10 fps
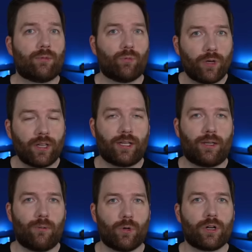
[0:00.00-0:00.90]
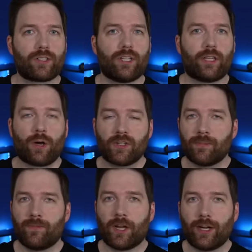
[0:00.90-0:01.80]
it really works. And there are
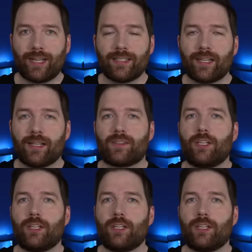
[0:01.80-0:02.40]
some very intense